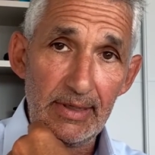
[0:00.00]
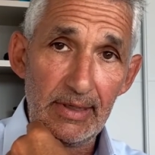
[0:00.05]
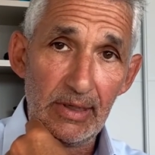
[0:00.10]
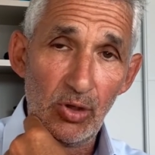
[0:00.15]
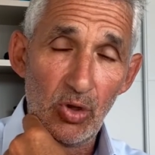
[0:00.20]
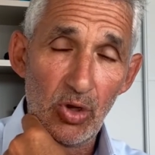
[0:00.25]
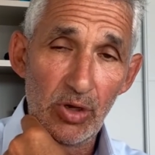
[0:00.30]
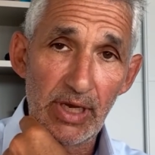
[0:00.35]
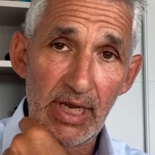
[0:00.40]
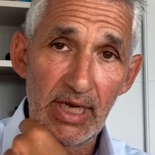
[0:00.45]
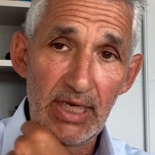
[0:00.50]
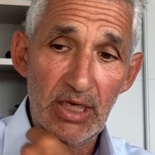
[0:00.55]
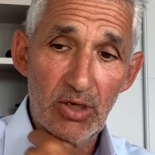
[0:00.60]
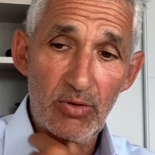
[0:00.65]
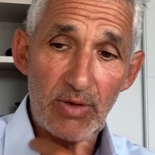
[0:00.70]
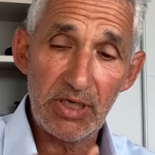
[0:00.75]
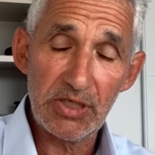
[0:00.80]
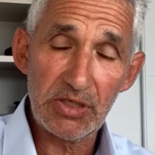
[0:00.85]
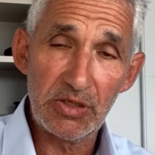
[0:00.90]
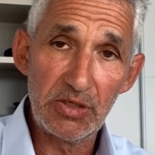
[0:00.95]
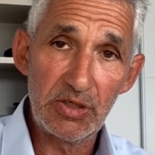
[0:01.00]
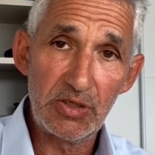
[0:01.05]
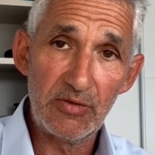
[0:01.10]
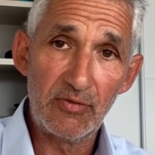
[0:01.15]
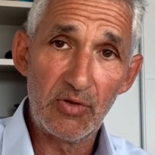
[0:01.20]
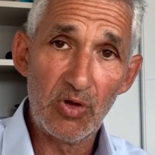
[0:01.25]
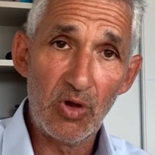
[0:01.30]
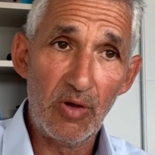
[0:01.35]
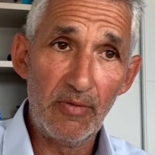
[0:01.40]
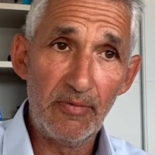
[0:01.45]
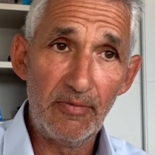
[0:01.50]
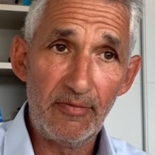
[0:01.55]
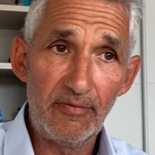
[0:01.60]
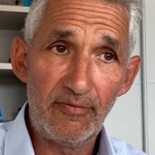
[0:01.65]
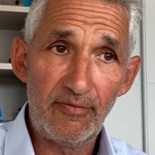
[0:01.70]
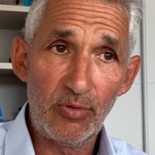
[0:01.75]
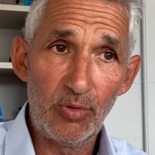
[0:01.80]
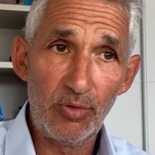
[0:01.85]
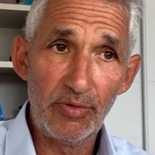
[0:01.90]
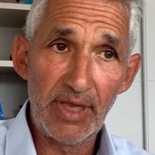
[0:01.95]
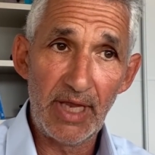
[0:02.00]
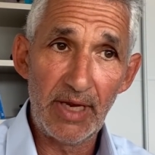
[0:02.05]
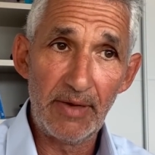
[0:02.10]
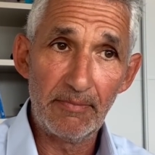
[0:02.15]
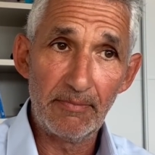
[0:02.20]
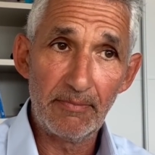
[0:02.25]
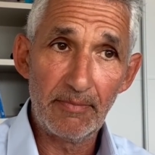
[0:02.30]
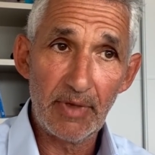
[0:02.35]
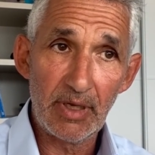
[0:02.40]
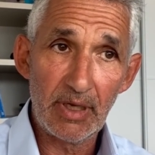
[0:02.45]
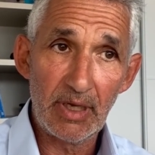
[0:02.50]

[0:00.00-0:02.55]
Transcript: log any questions you've got for then,